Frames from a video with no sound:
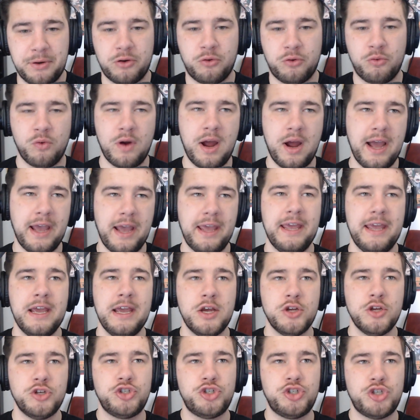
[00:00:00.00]
cry,
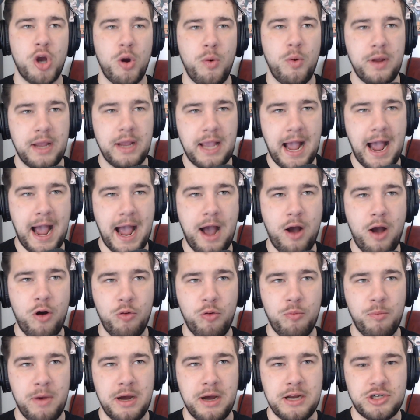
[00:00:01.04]
showing how
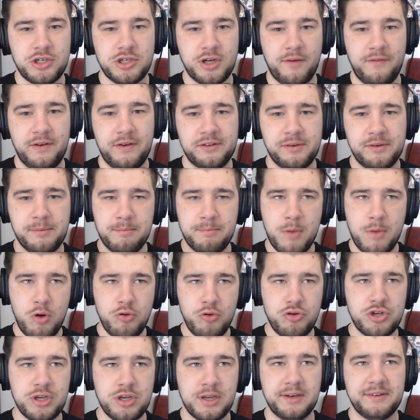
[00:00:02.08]
much of his
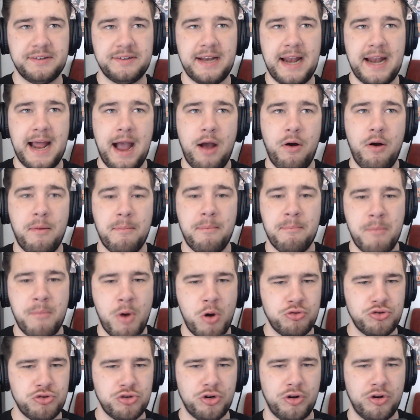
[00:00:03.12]
emotions and how
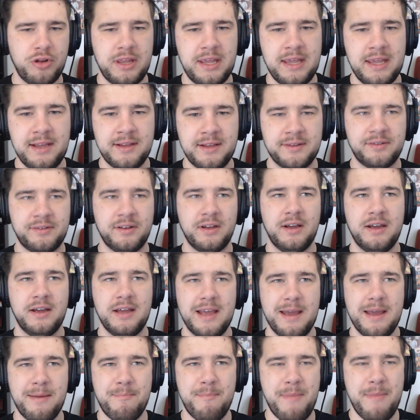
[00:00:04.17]
emotional he is
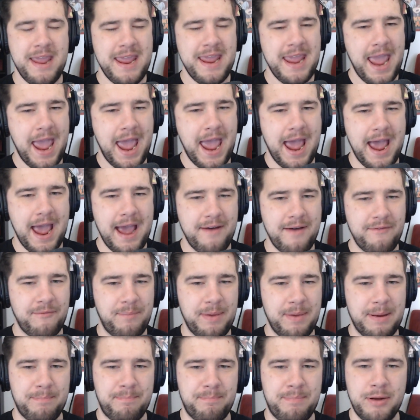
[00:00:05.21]
may have
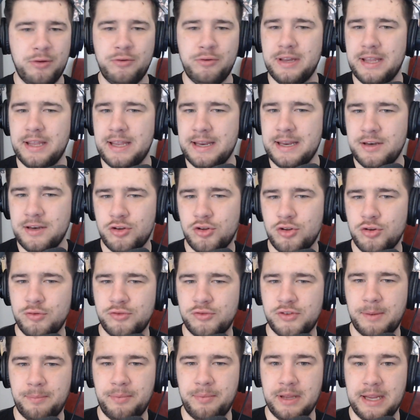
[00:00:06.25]
been built into
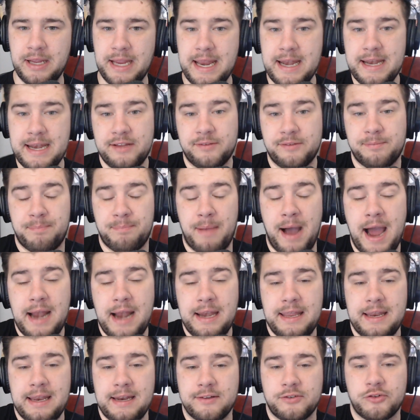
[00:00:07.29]
something in his
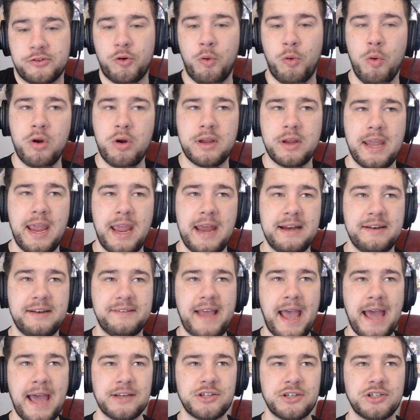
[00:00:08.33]
body and his quirk, and it's
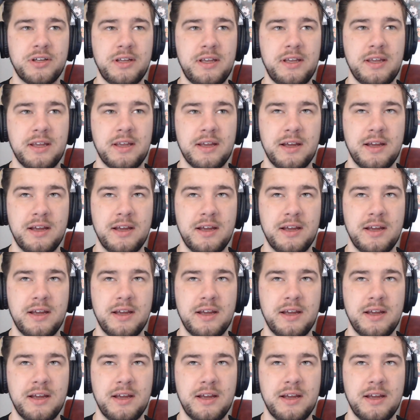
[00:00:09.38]
actually